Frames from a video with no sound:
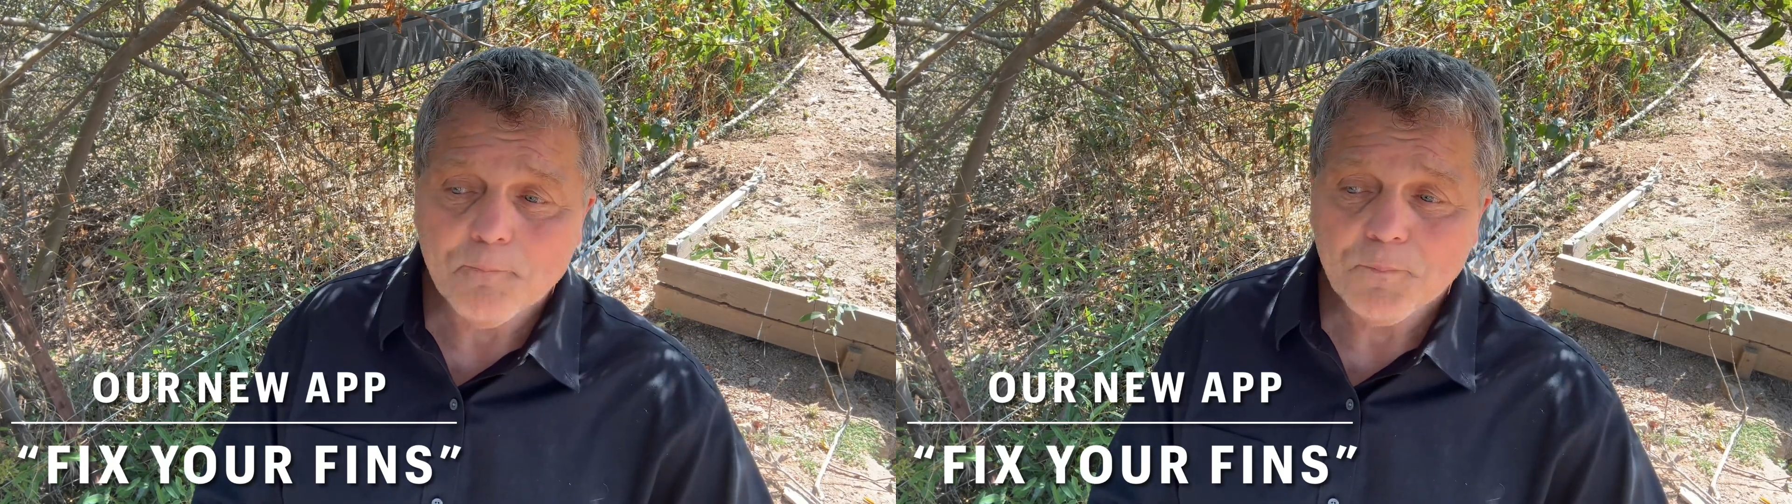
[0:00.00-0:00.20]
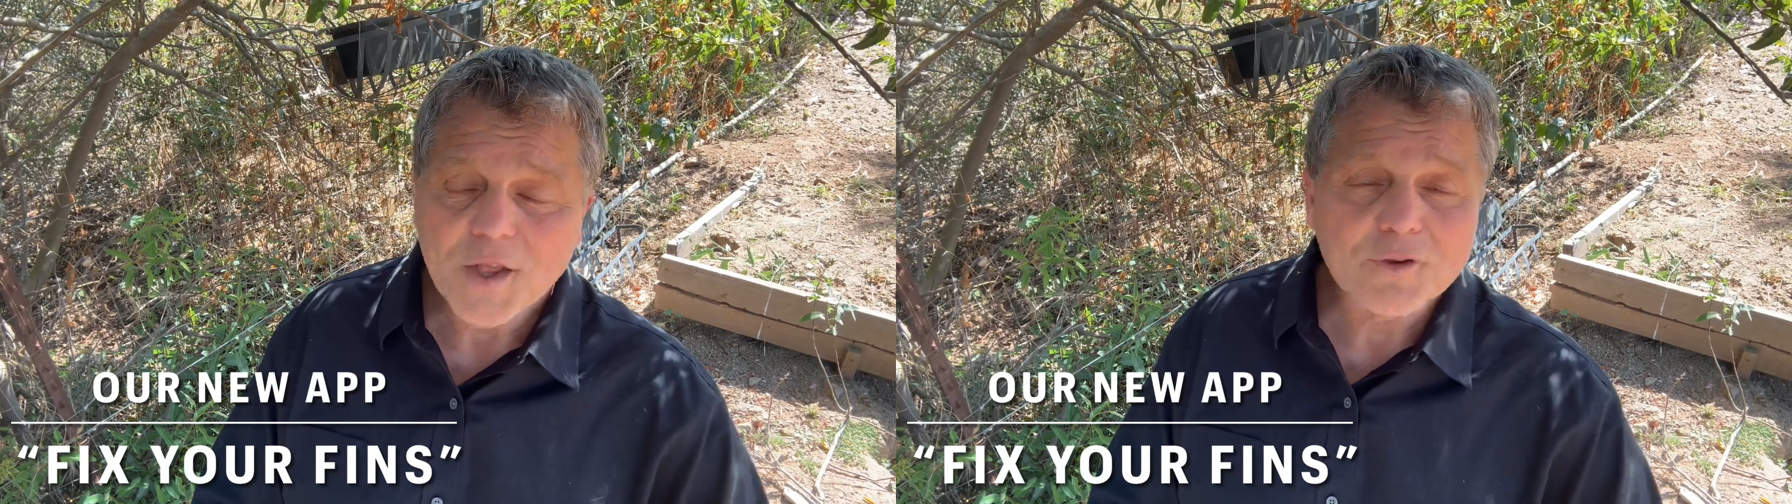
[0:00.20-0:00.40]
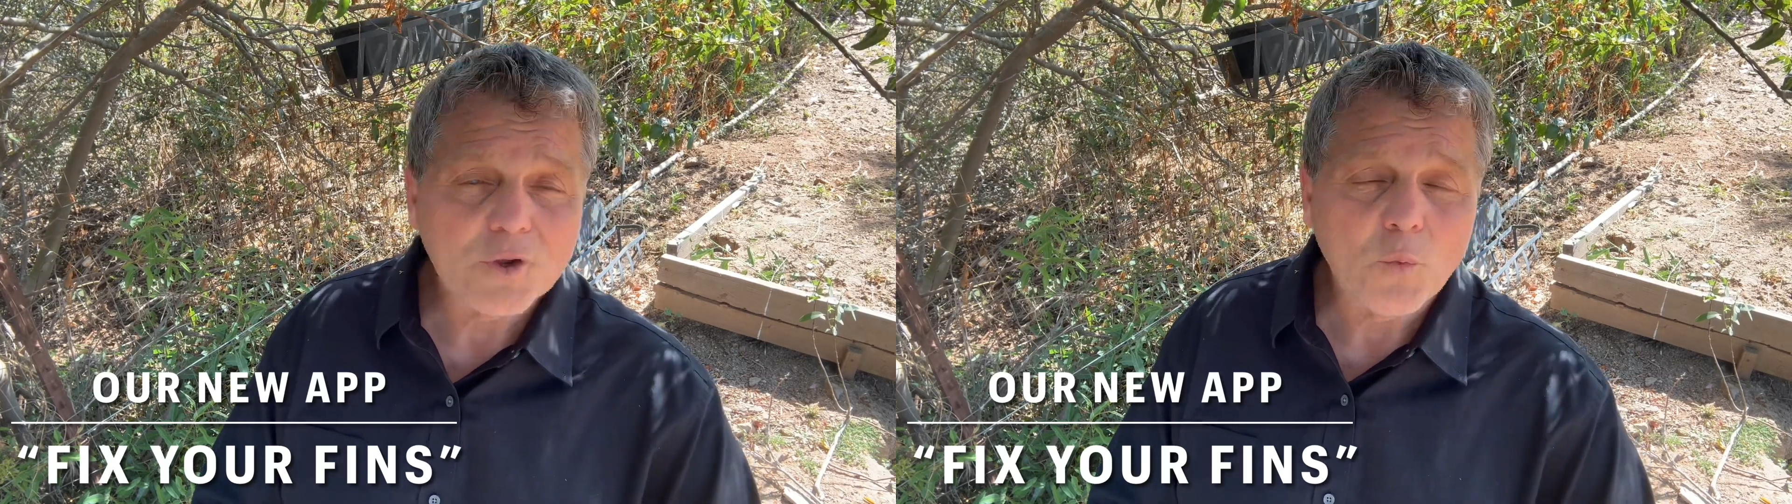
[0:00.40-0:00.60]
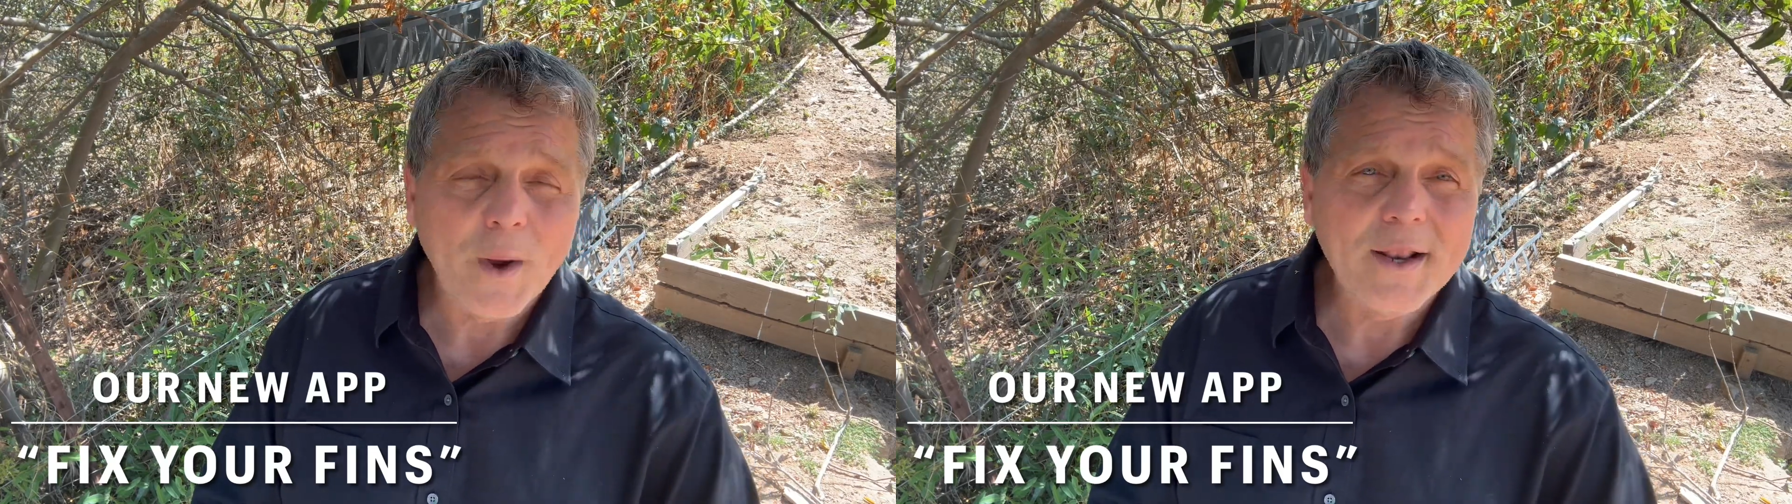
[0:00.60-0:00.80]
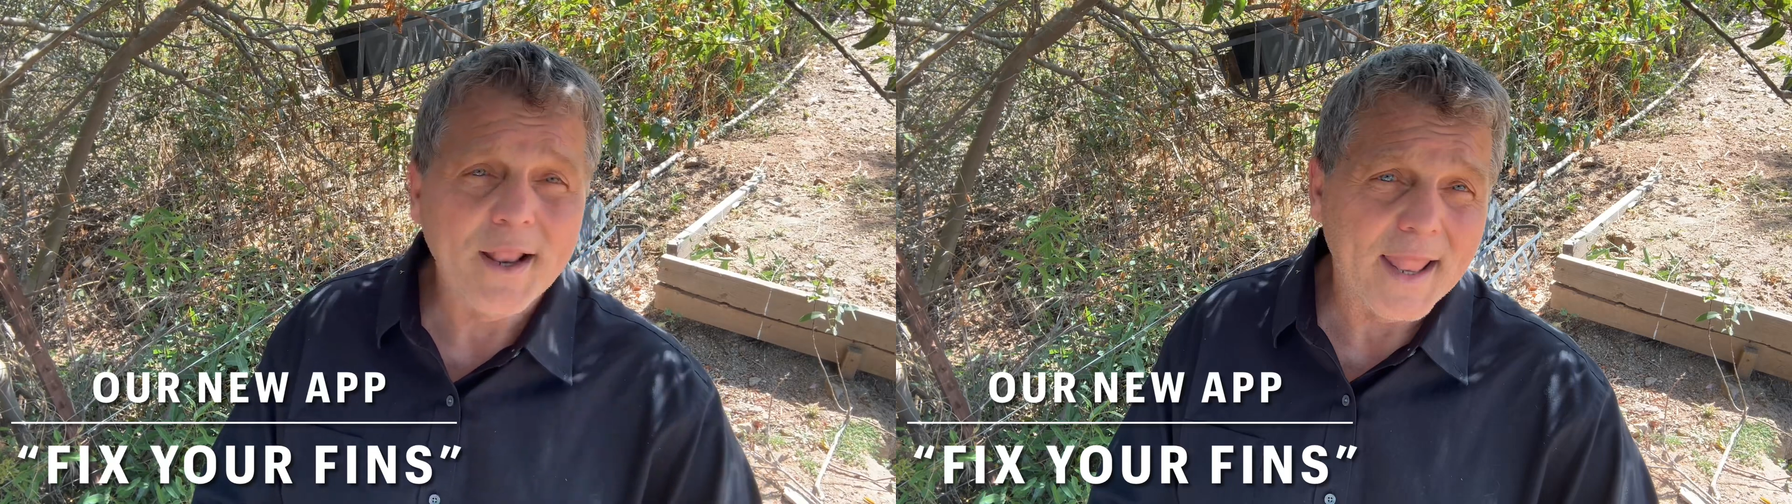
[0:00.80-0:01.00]
It's
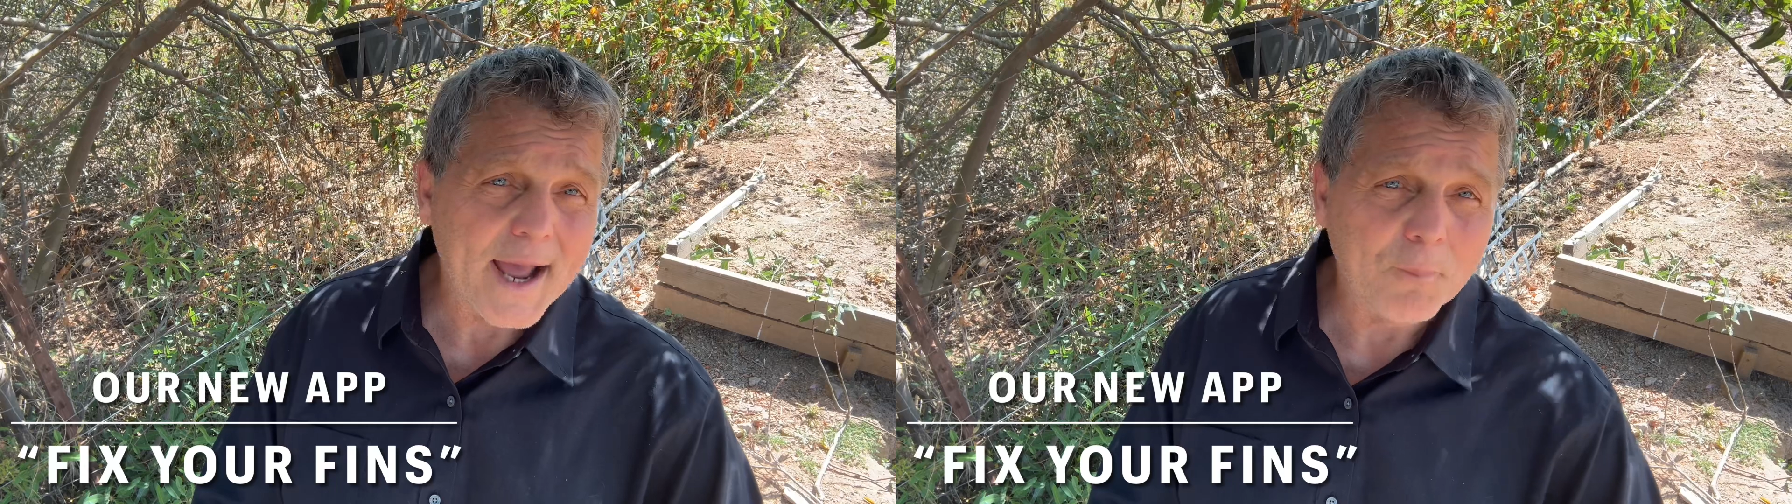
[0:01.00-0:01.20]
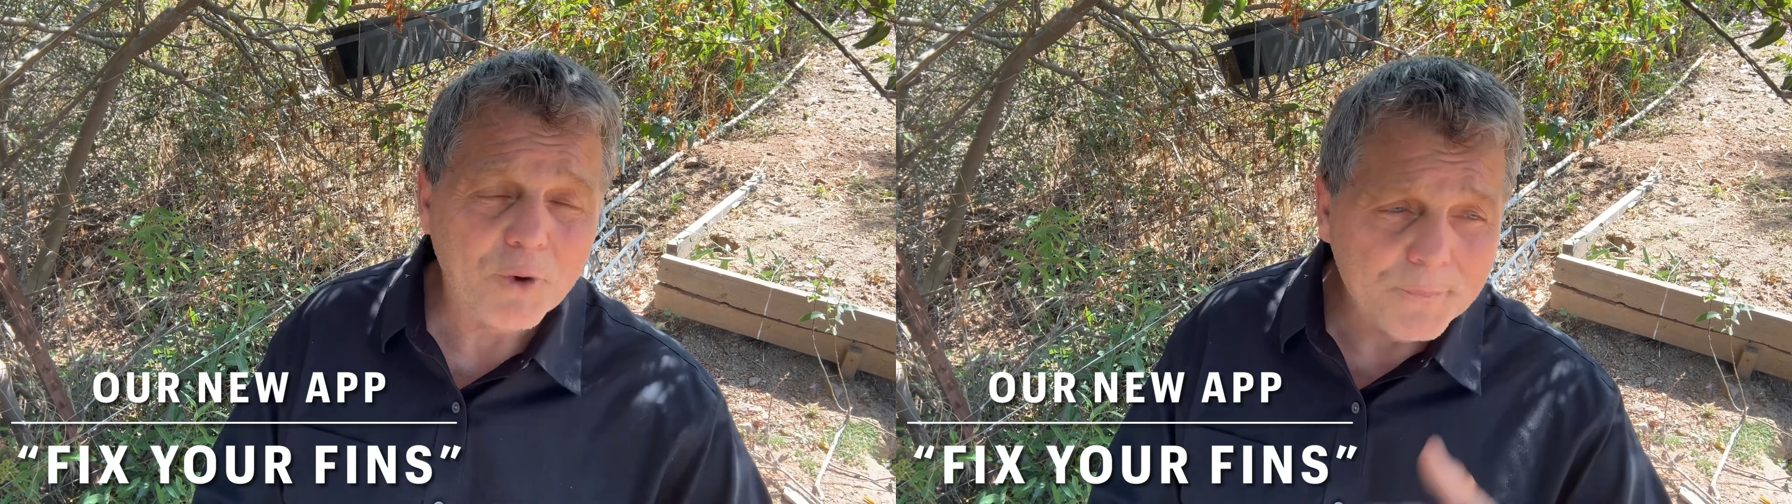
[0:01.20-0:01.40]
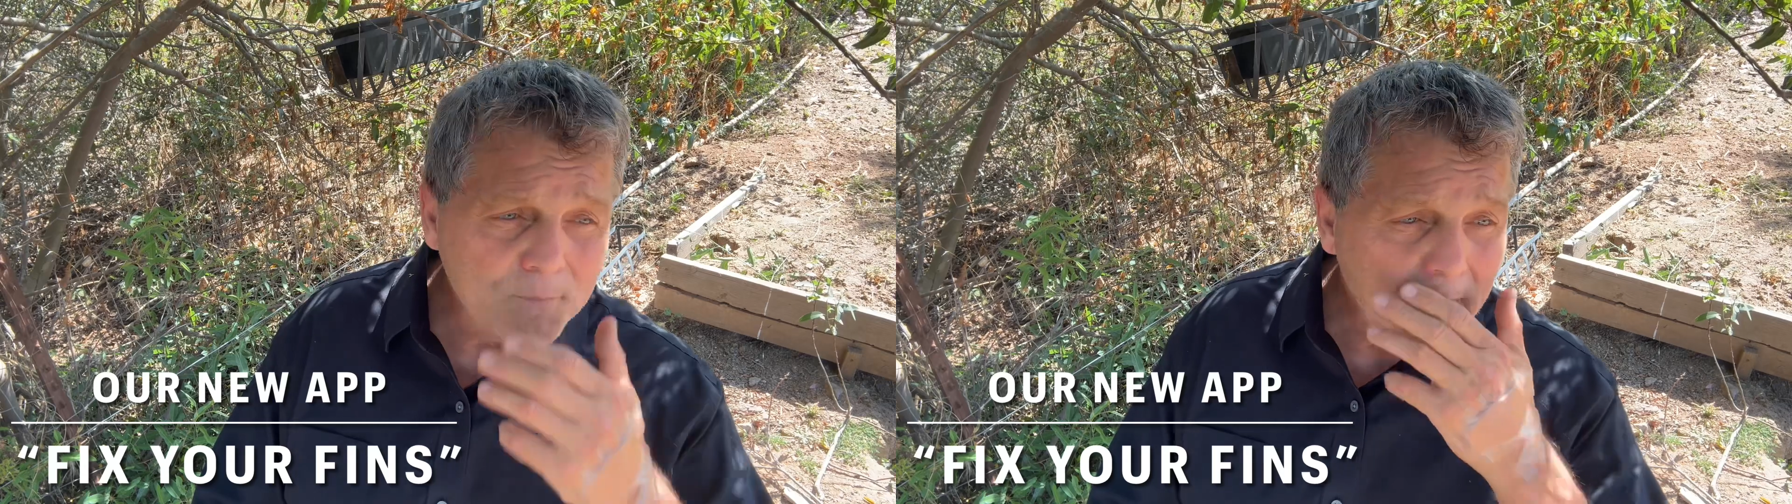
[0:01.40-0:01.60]
quite elaborate.